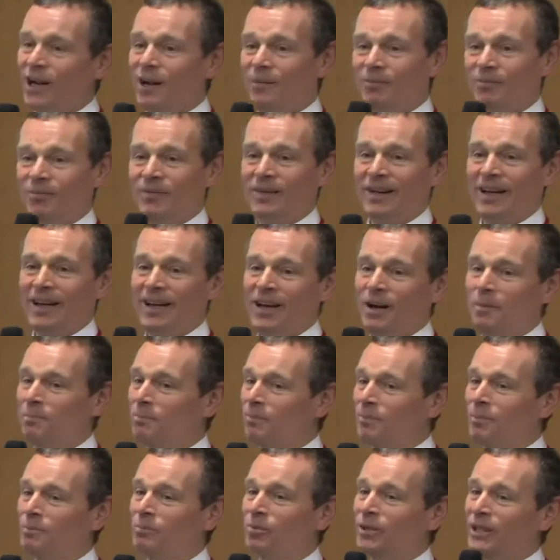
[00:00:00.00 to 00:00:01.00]

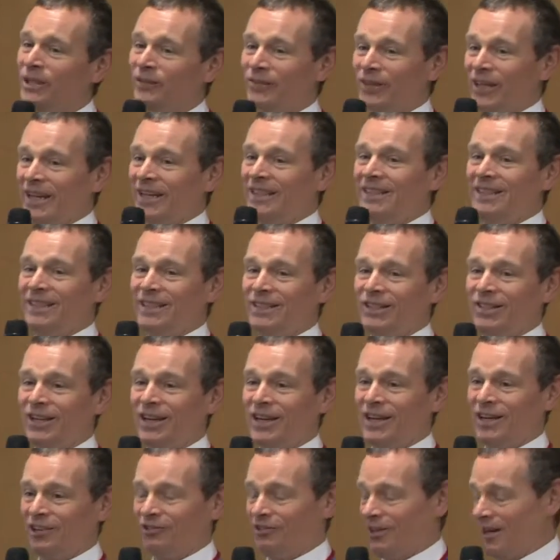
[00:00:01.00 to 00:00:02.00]
abbreviated
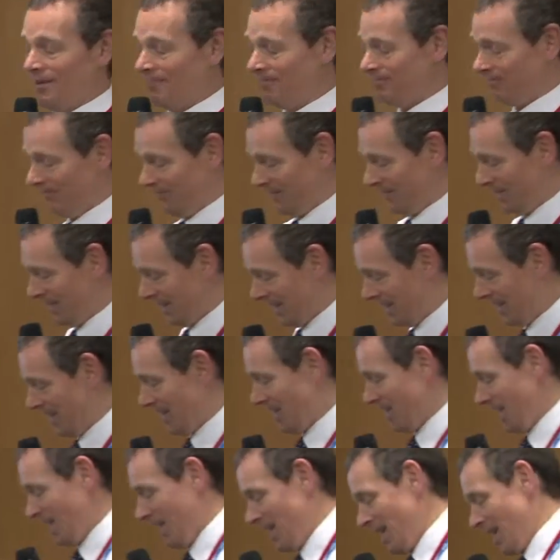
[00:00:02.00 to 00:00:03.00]
diagram.
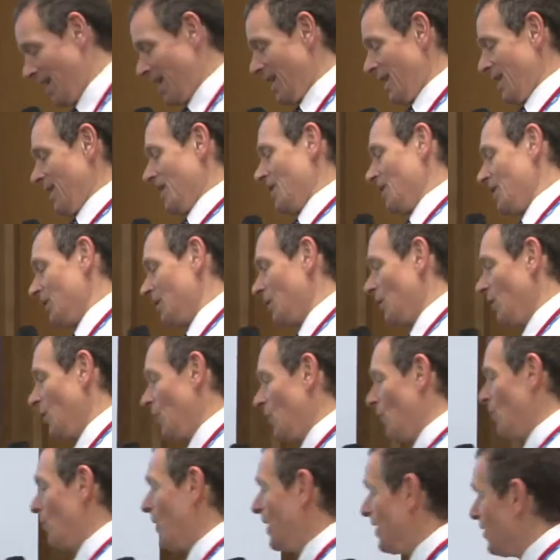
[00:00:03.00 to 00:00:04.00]

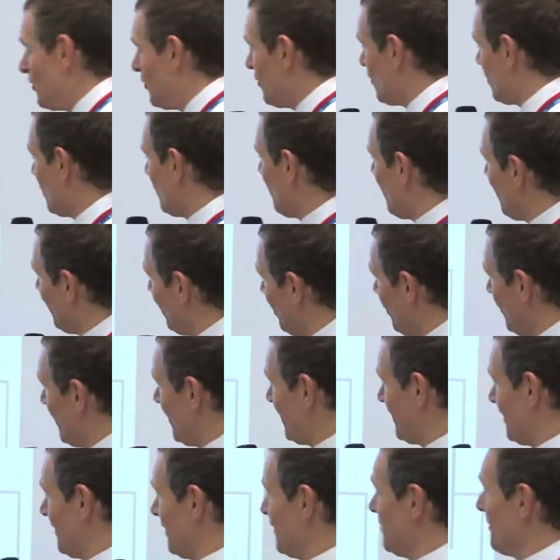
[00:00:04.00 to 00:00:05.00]
So when you start
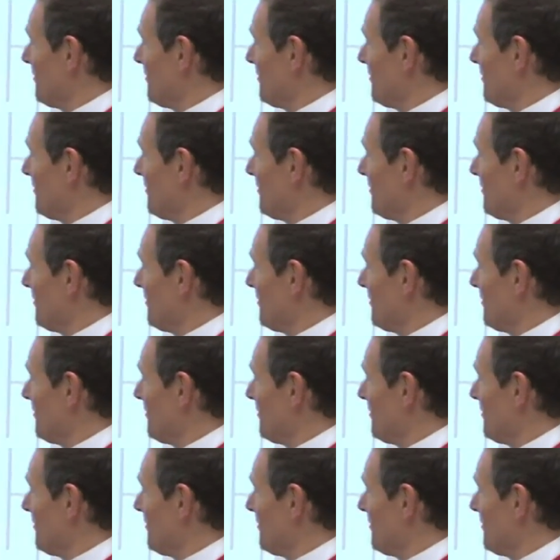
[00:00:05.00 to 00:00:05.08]
going to